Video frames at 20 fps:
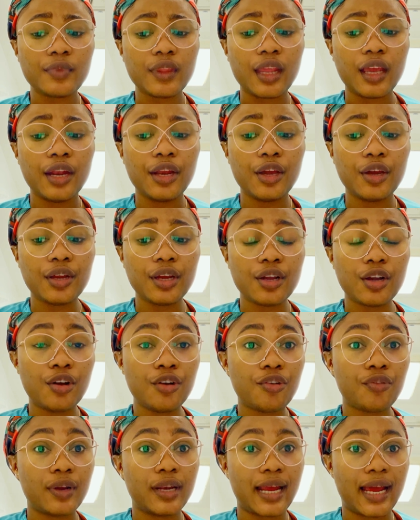The other
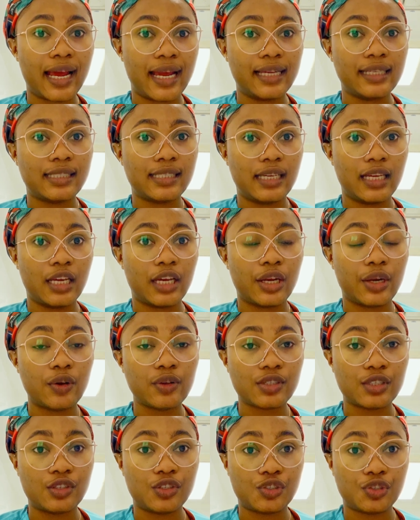country that I think
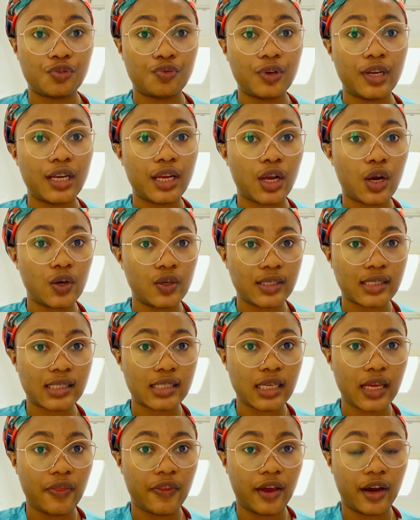nurses should really
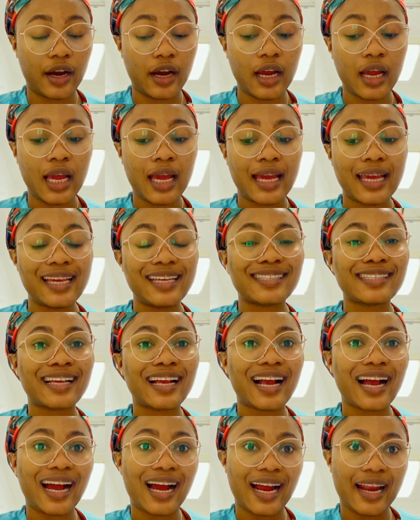consider is
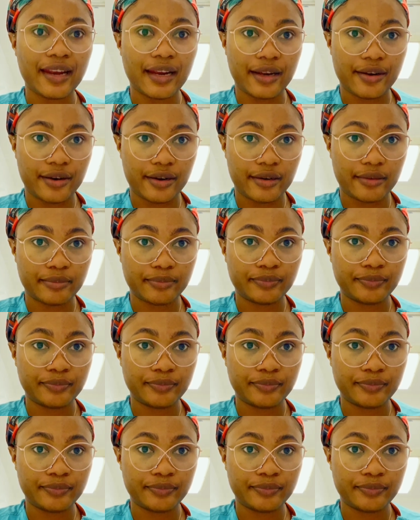Canada.